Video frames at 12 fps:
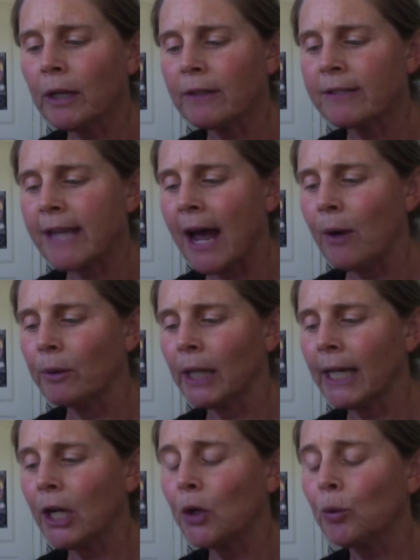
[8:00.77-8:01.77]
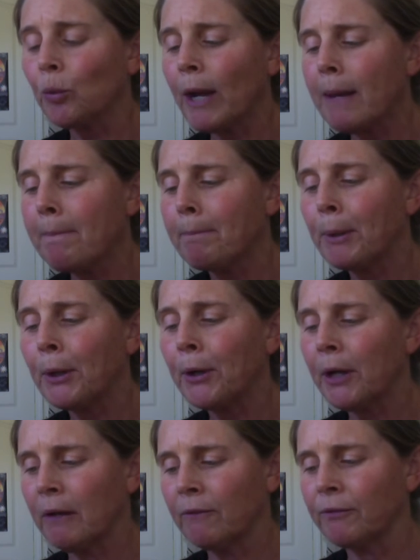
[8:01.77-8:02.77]
sound like a great bird
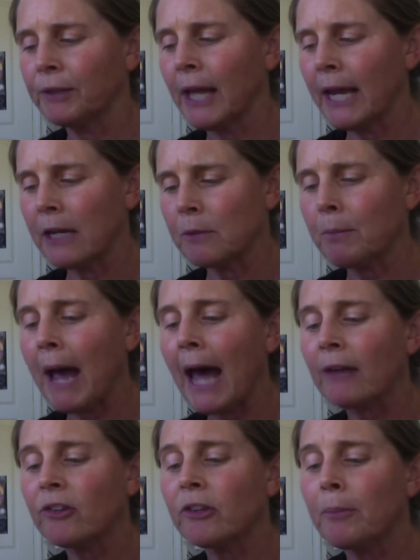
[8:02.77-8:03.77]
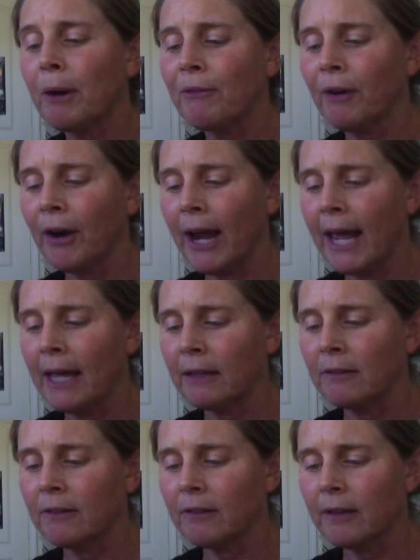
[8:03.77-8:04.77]
in flight passed above our
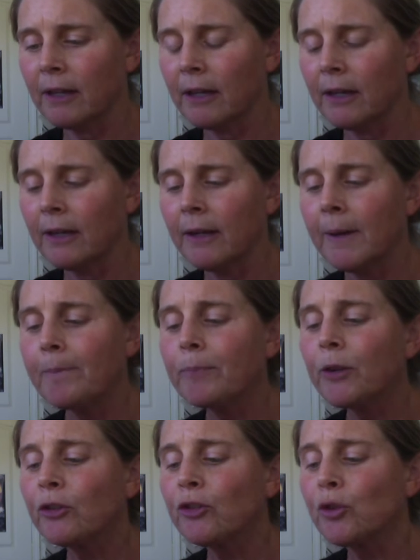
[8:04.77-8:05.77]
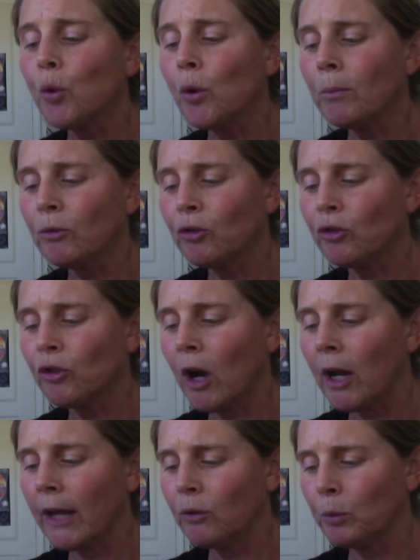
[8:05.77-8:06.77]
heads. The storm
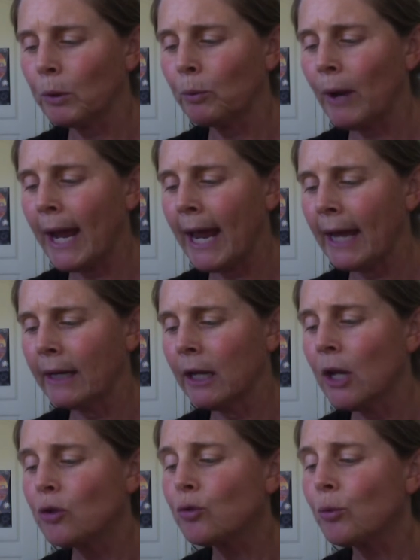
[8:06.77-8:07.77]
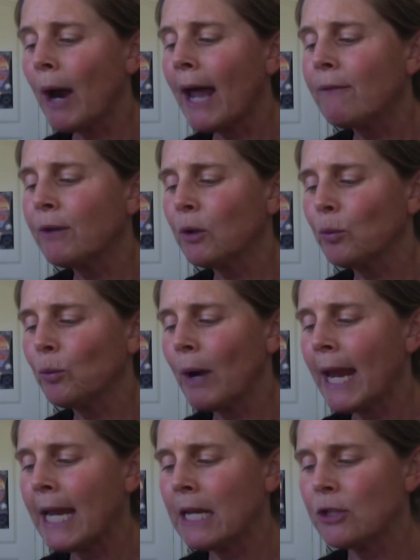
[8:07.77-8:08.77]
struck as we ran, driving
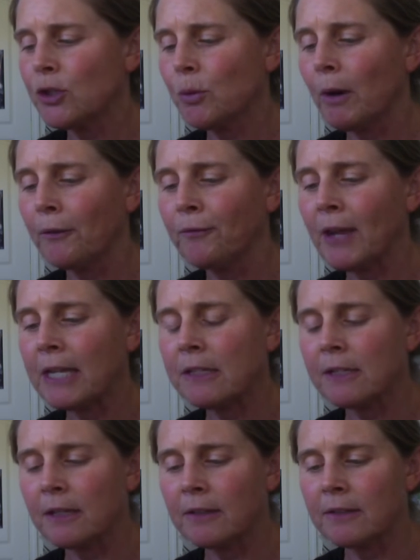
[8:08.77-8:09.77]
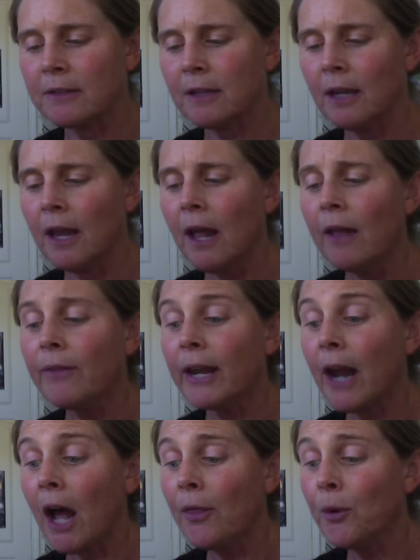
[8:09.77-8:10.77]
rain into our faces. Then
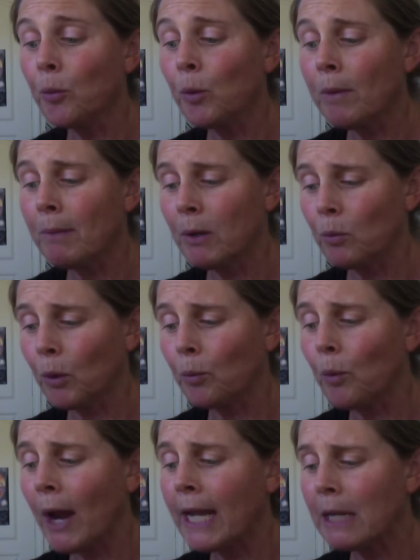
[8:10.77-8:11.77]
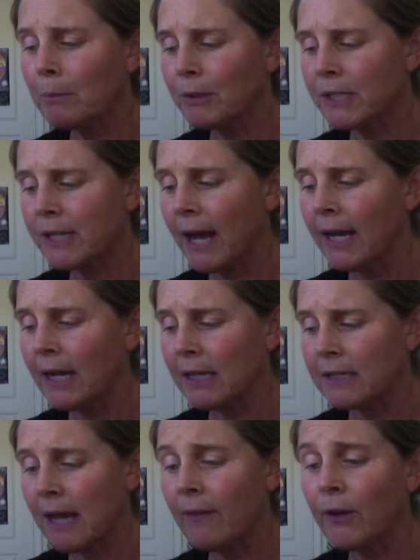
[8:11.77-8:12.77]
other women were running beside
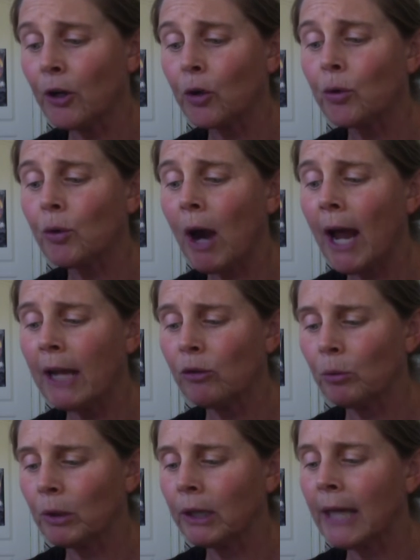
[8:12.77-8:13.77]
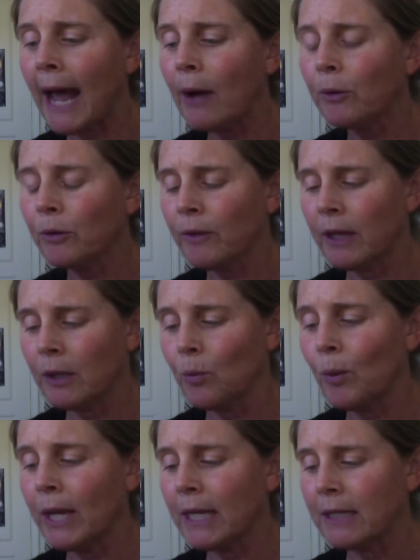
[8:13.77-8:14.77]
us, and their cries were louder than the
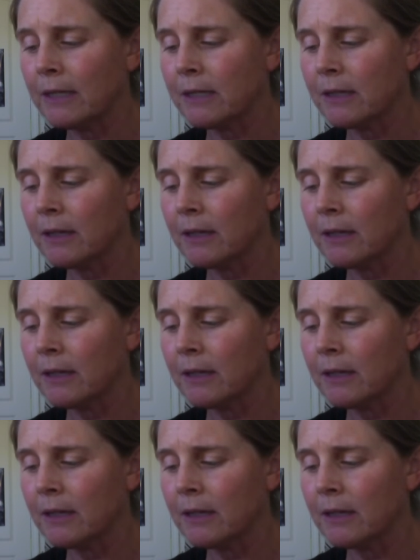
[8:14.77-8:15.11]
wind.